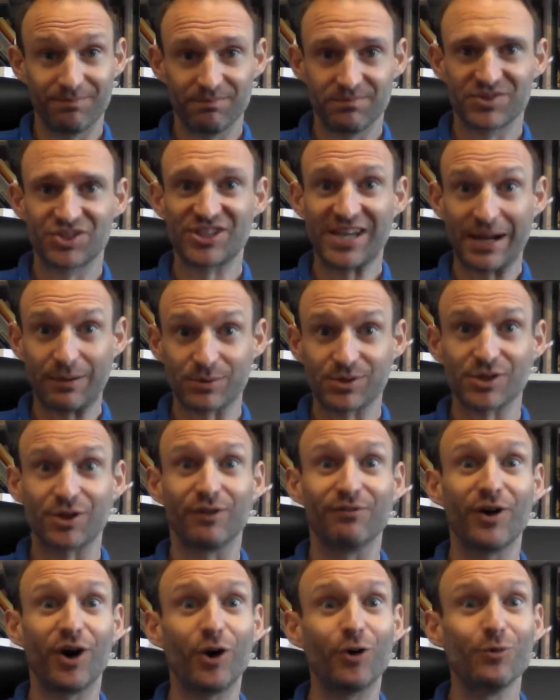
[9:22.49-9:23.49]
shout
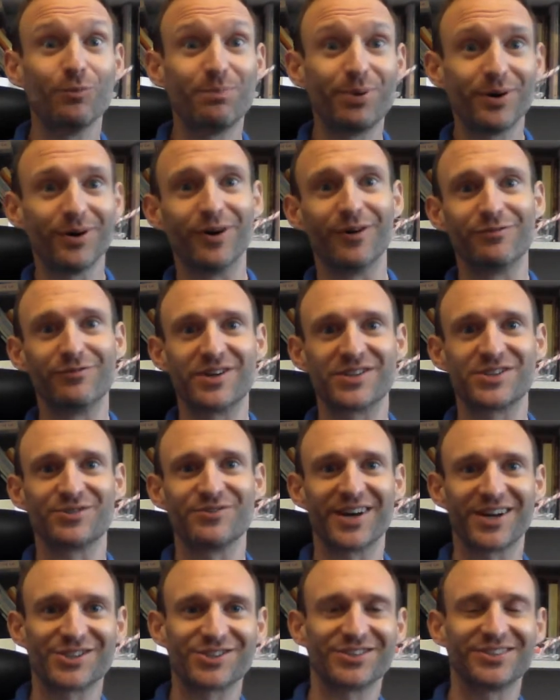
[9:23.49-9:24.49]
of hope of
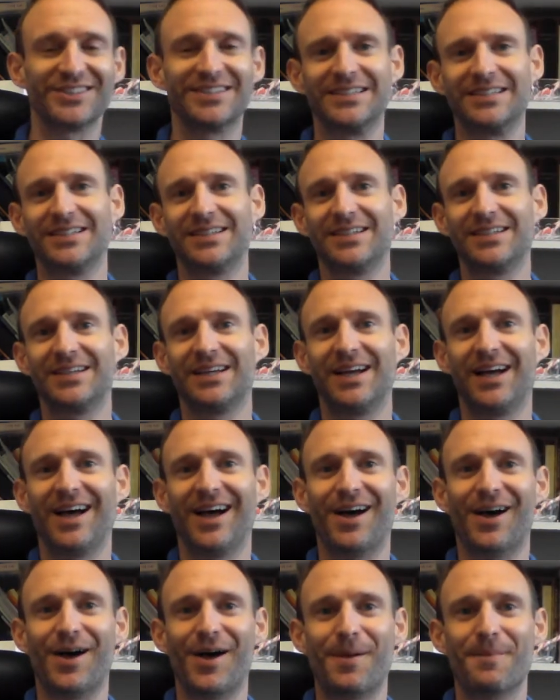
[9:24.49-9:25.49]
resurrection.
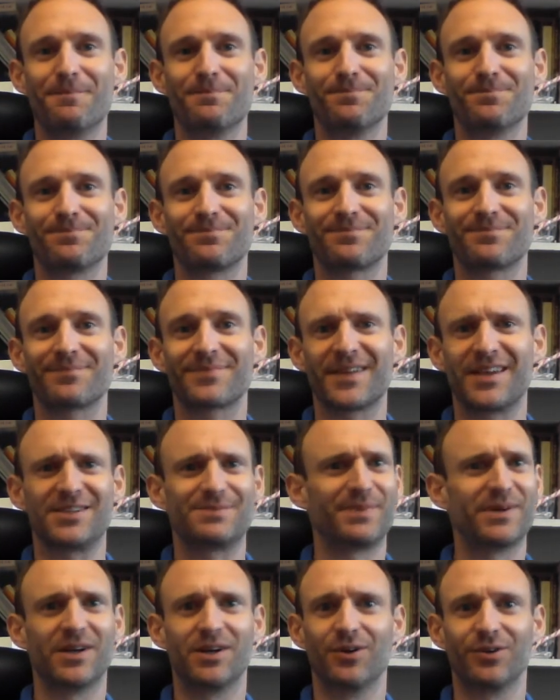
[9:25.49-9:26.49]
It's
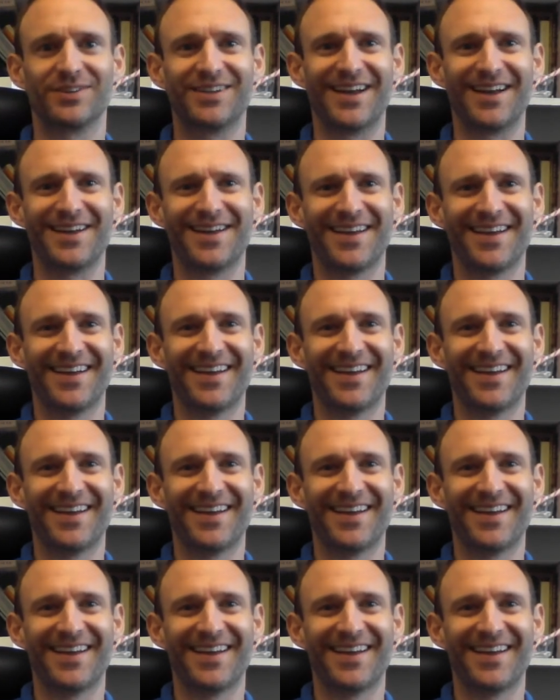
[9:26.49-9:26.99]
been a long day.